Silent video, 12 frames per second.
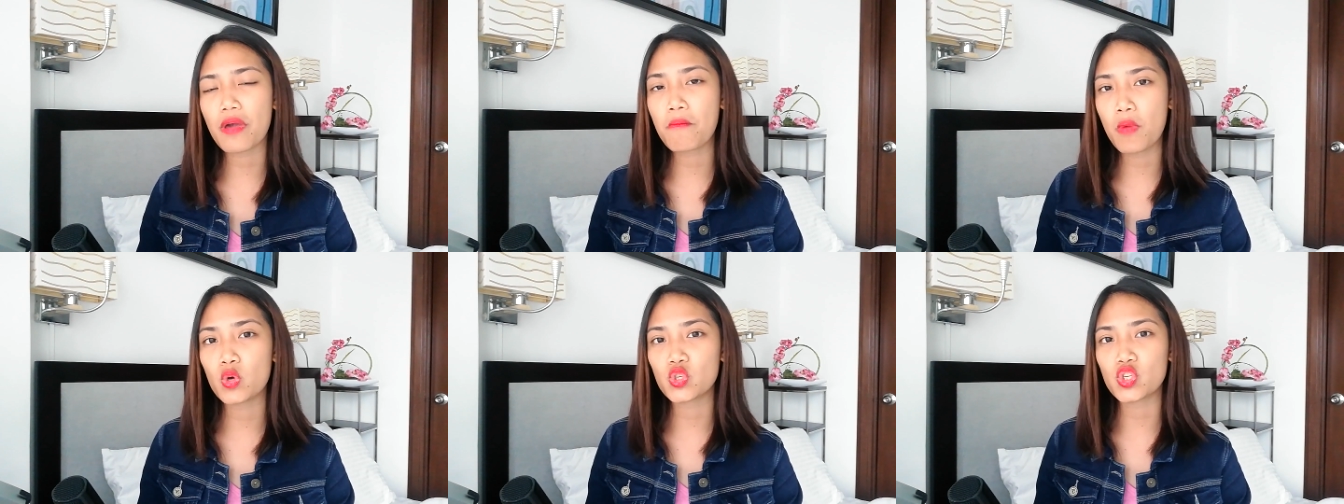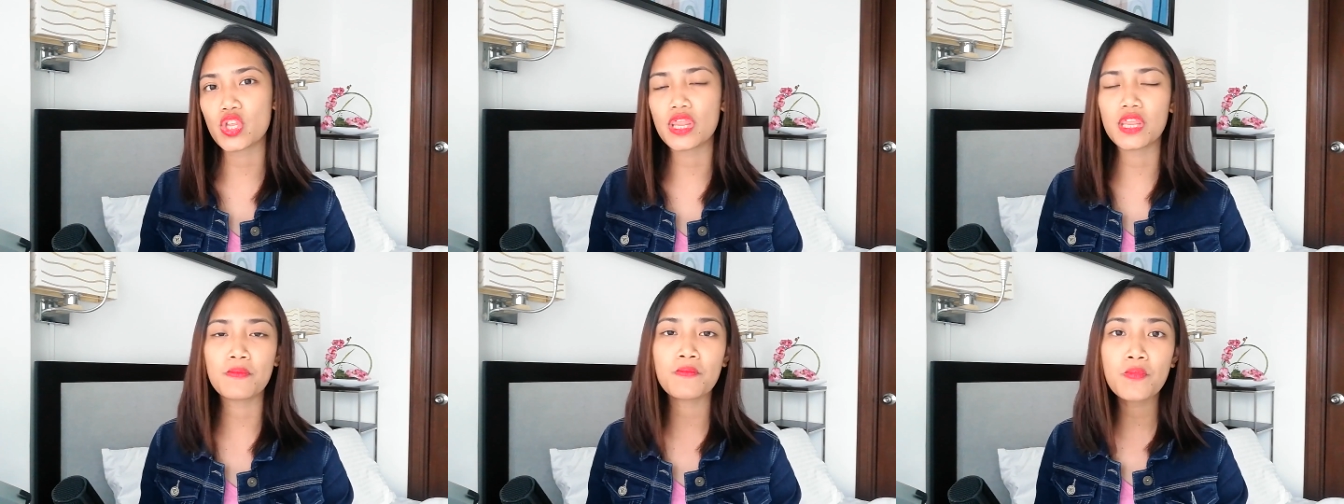
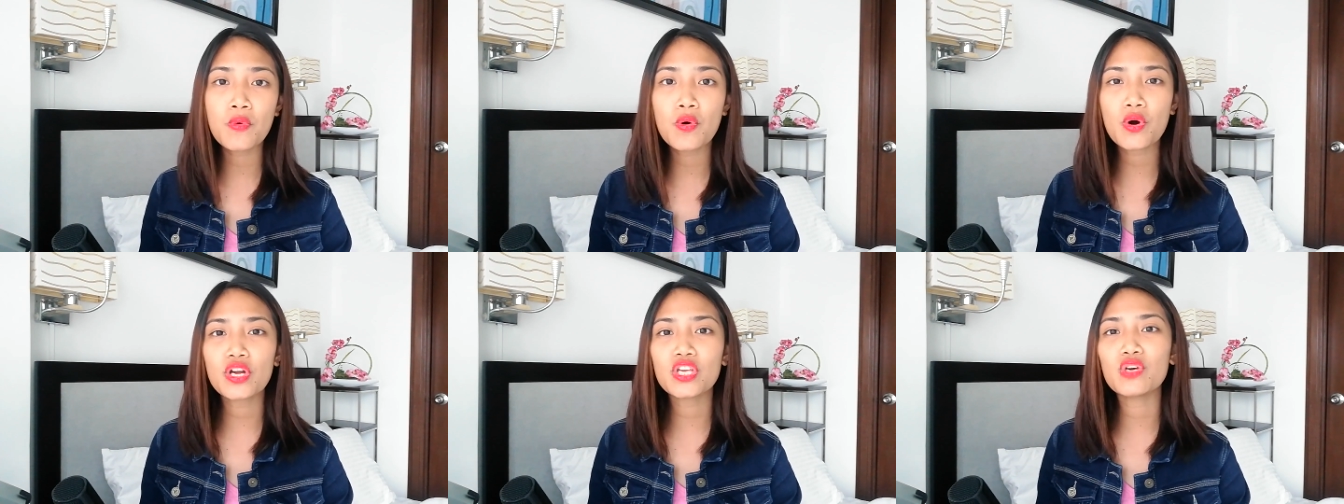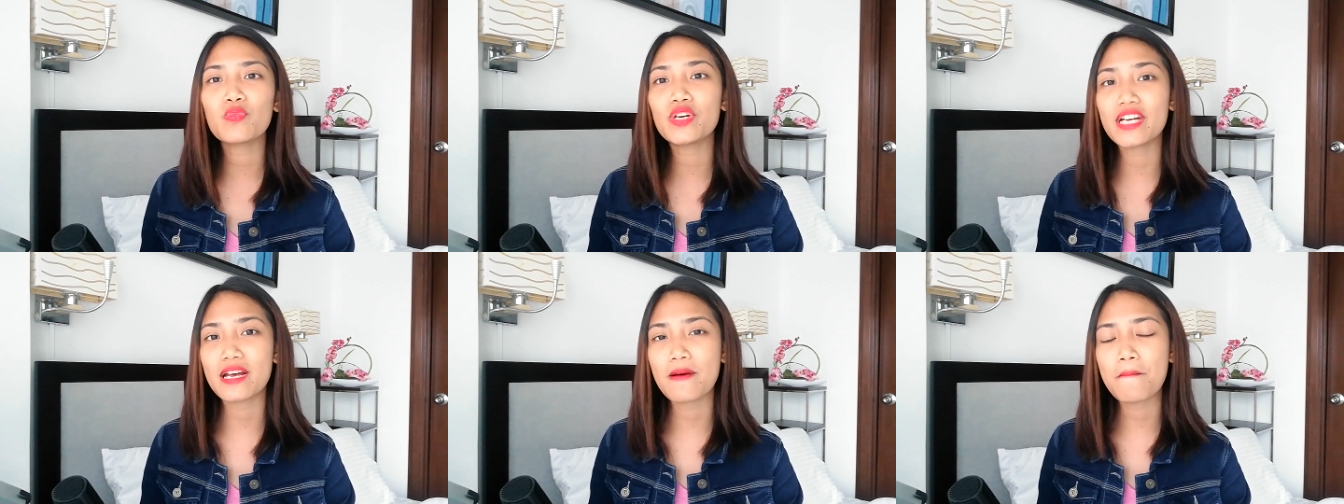emotion, the more you
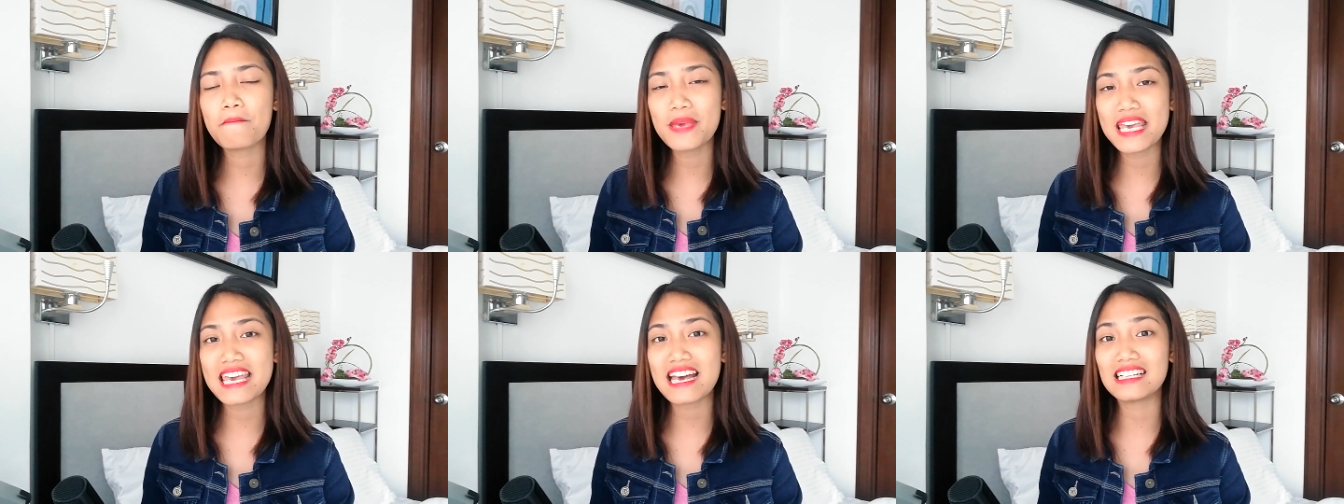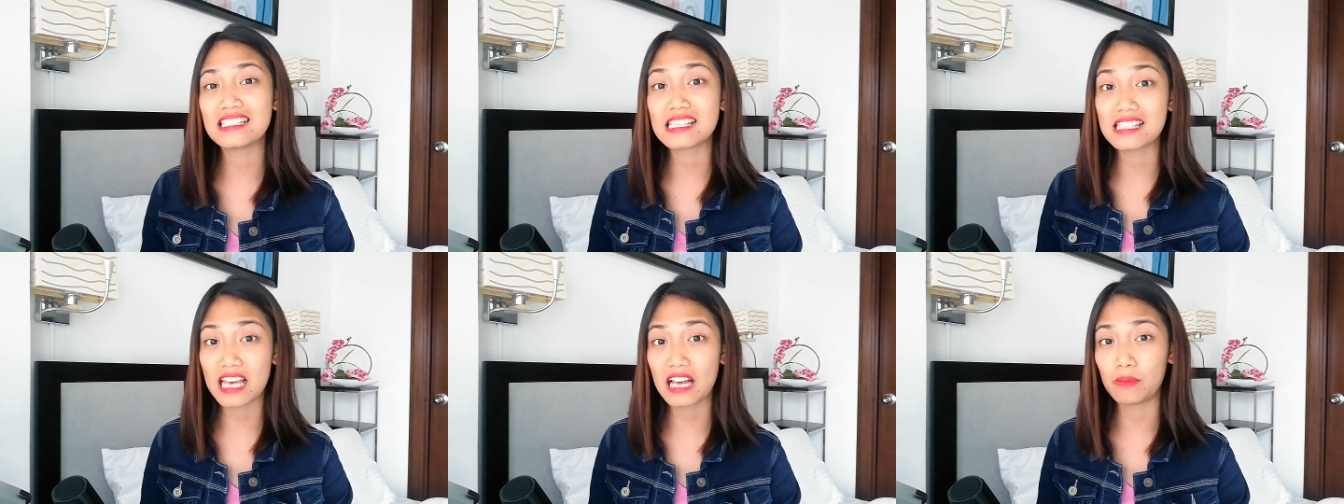would be
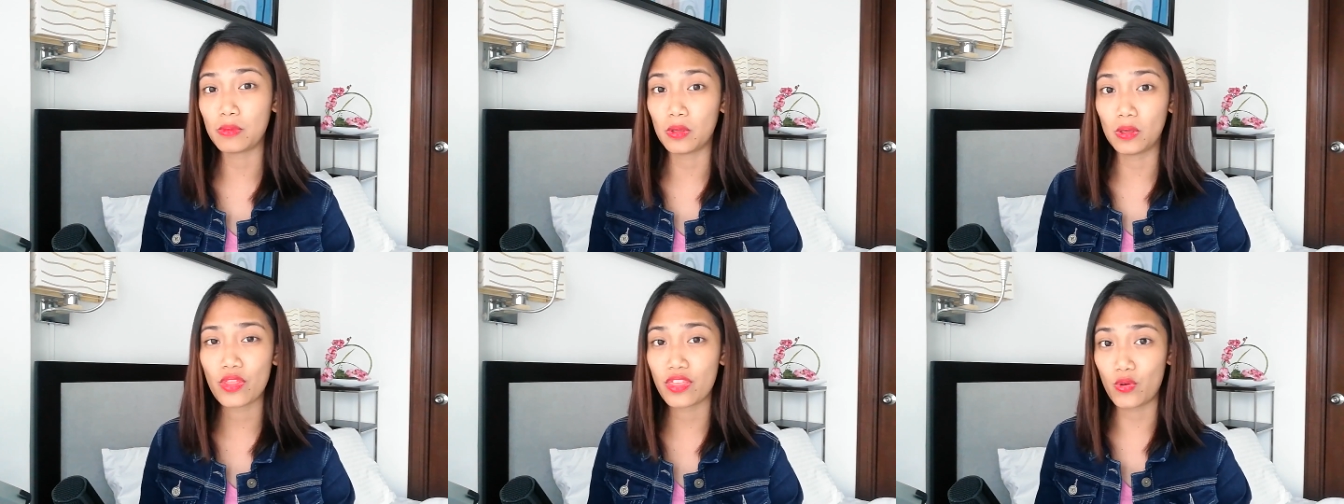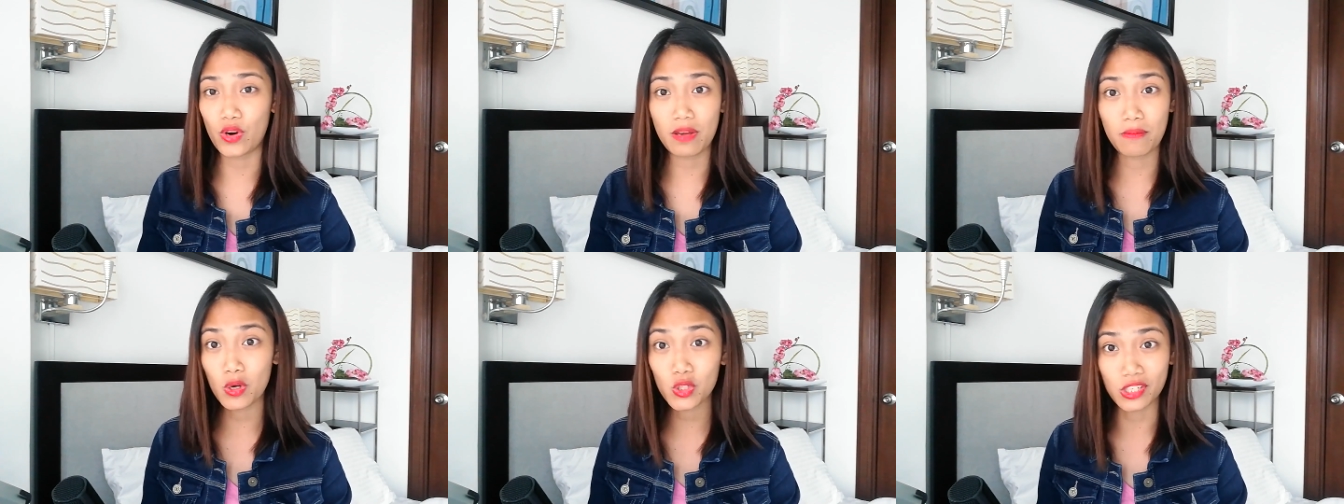unstable with your
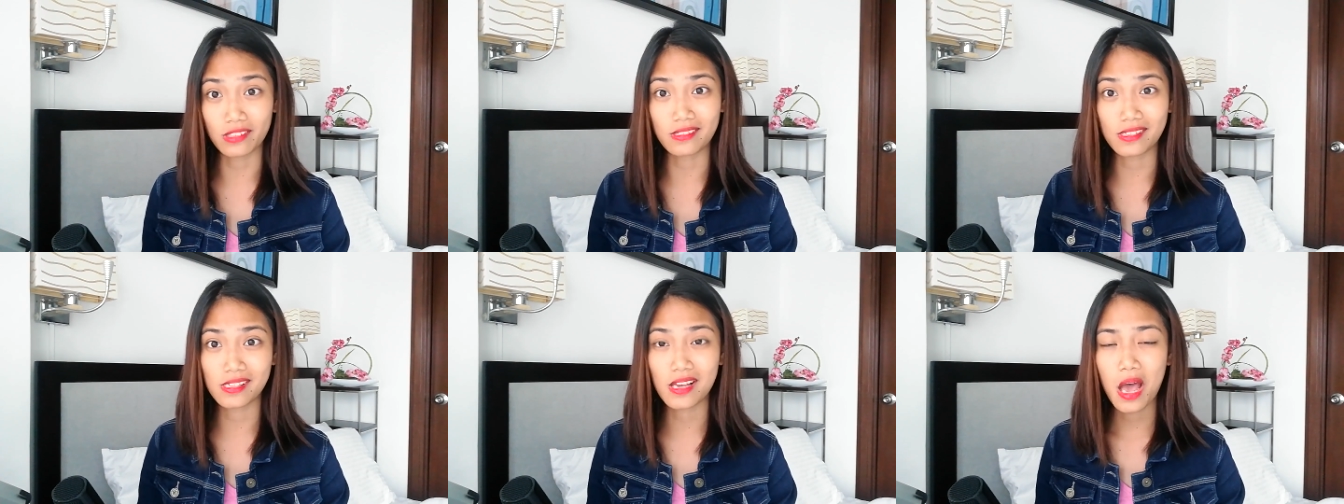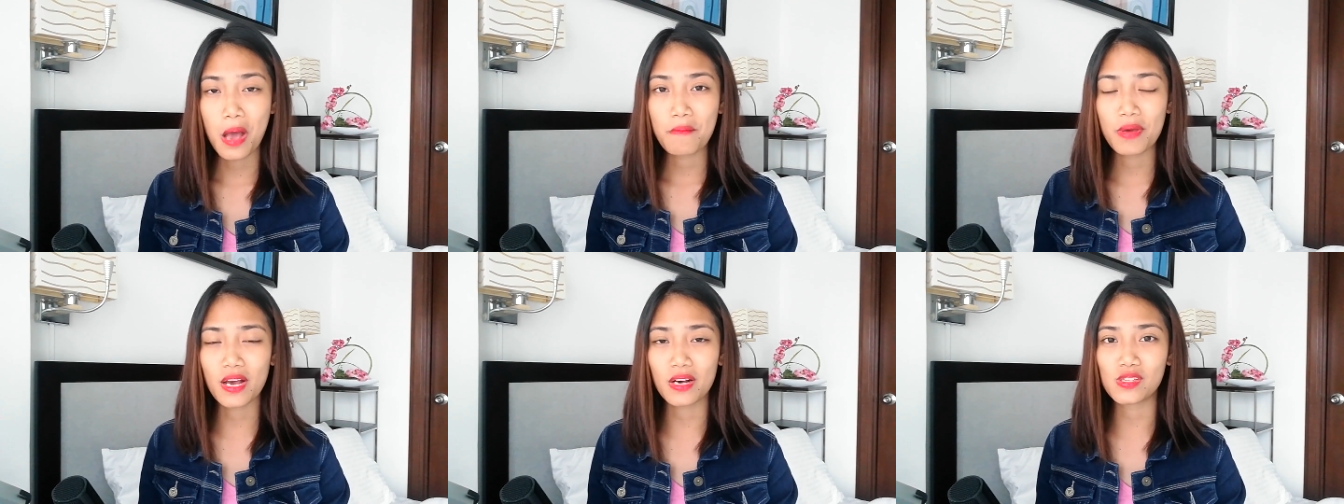emotions,
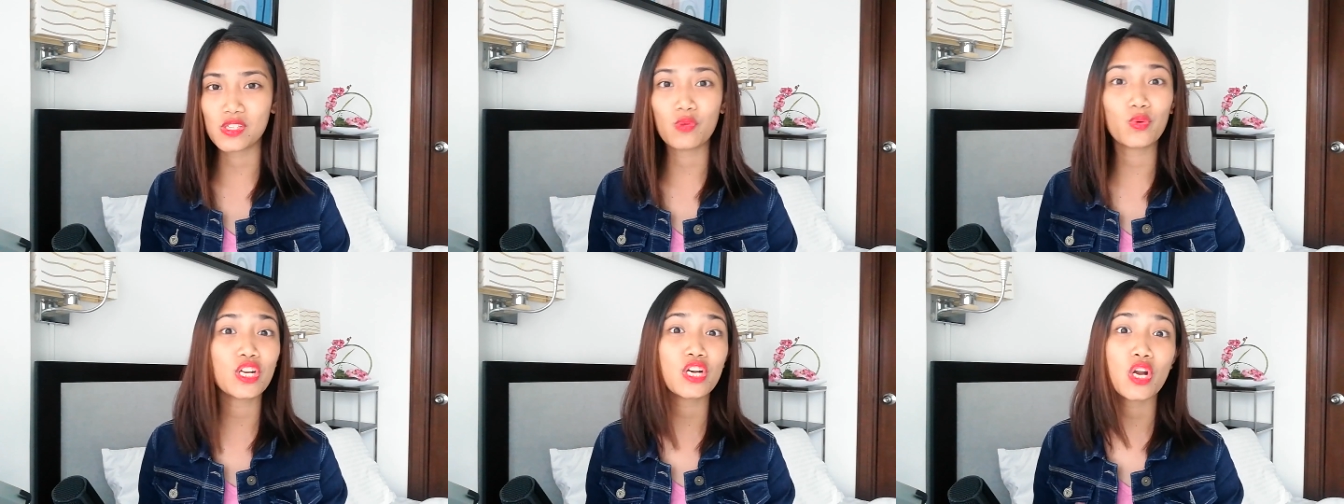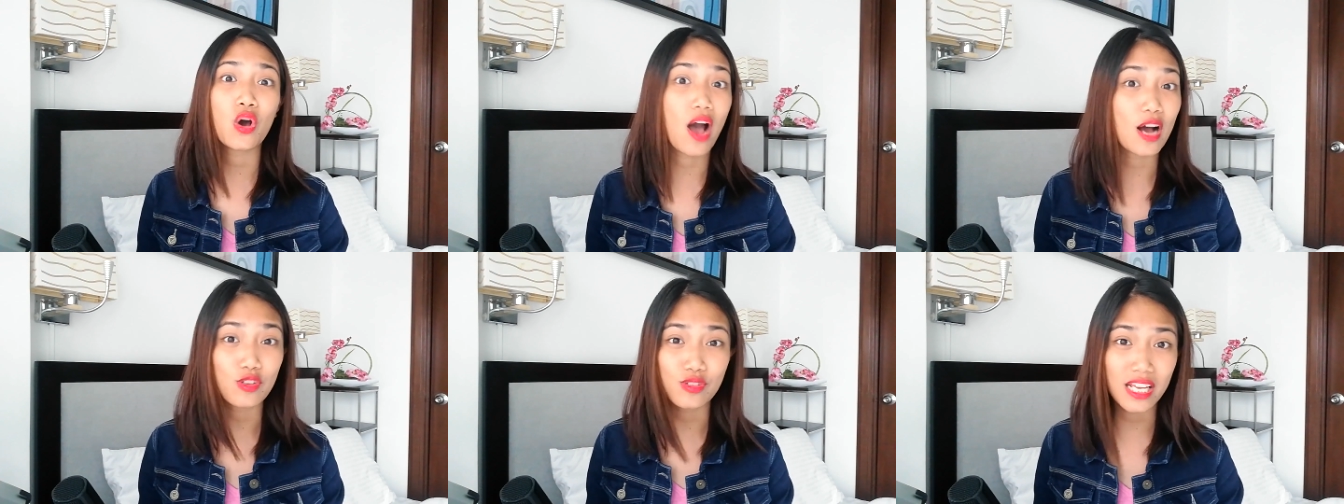because you wouldn't know
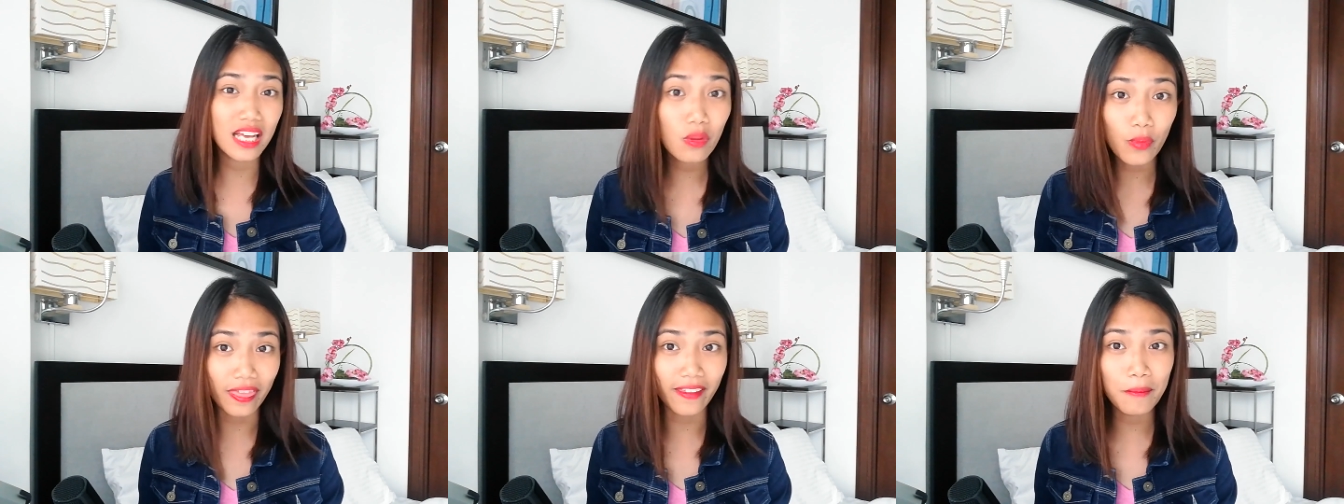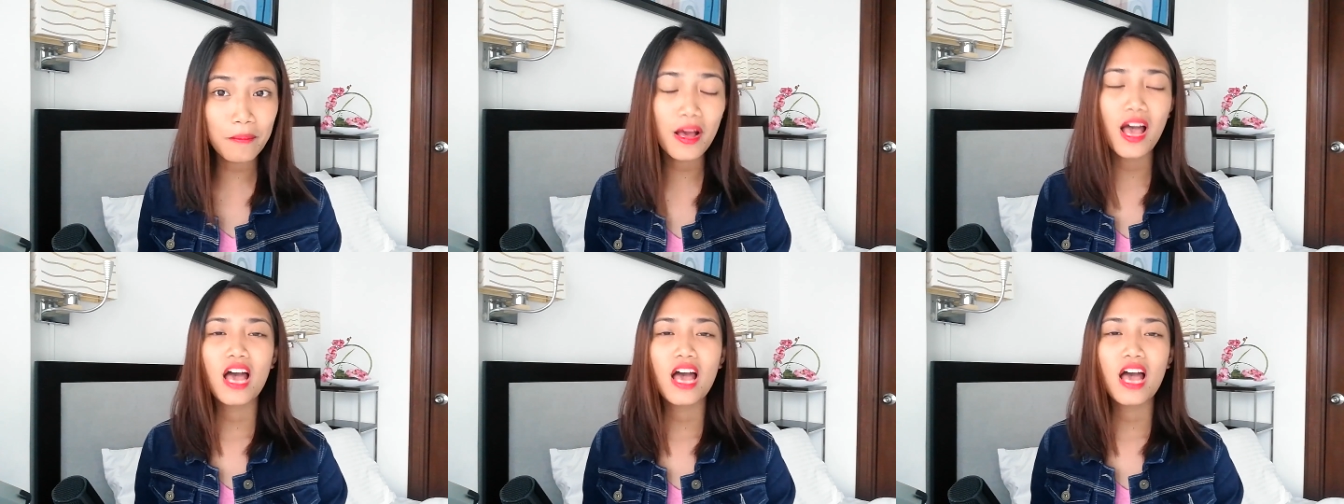how to deal with them.